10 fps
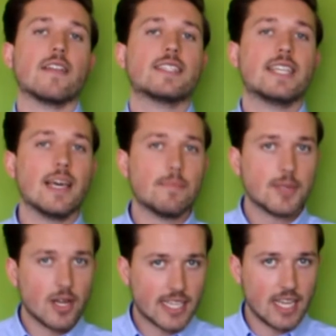Now, the
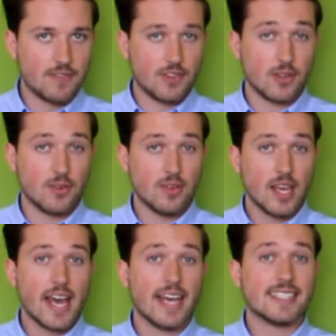tips I'd give you
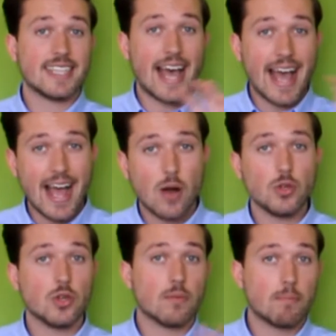as to how
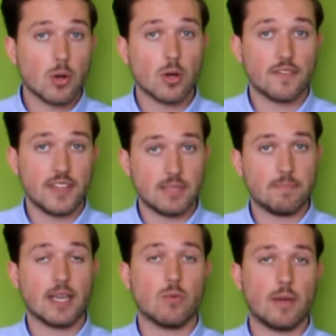you can blog for these
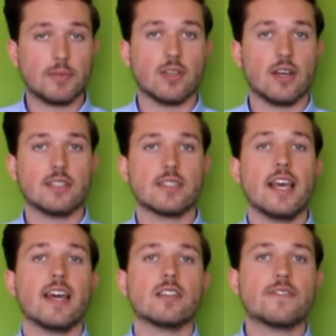big websites
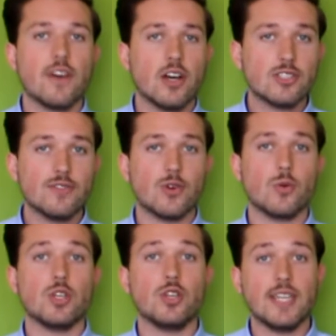is, first of
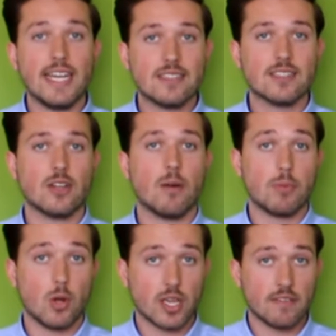all, you need to
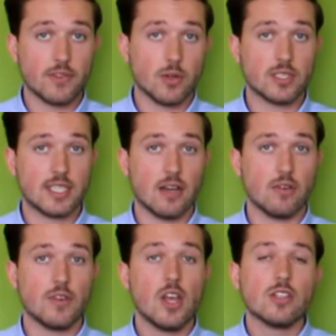start blogging for
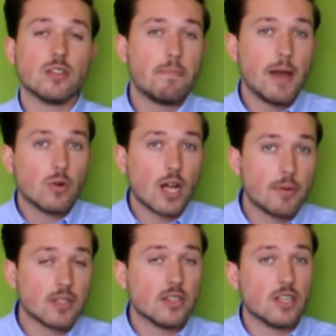yourself to build
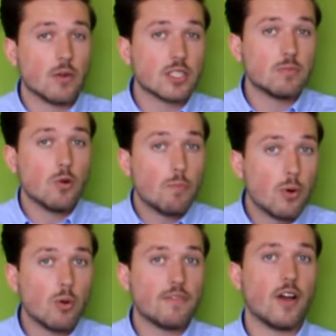up a small
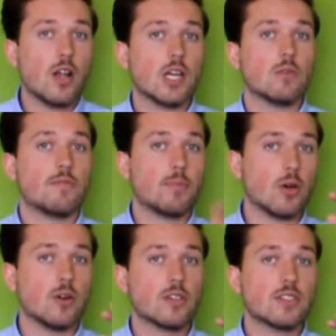portfolio of
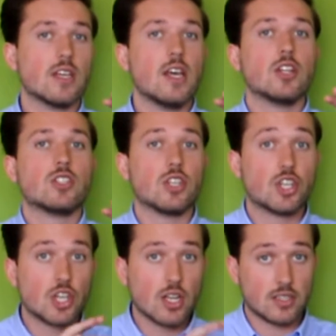blogs
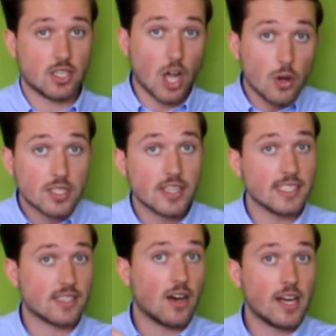to go to
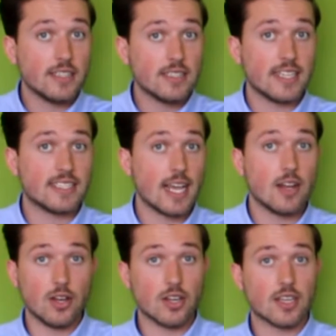these guys and
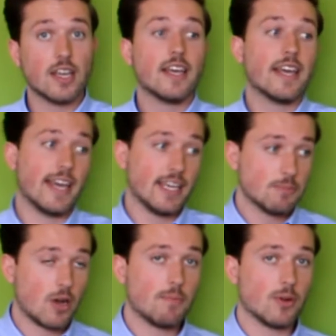say, look,
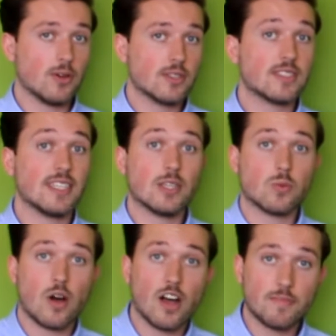here's my blogs, this
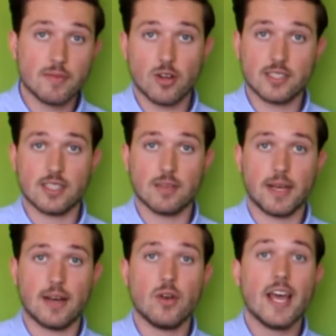is what I've been writing
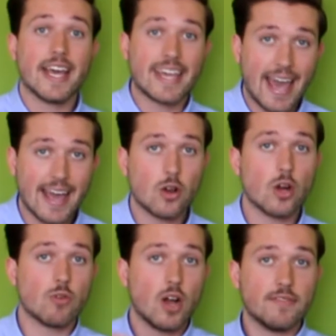about, can
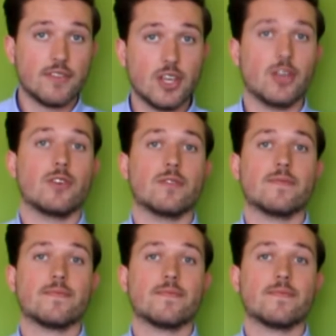I write for you?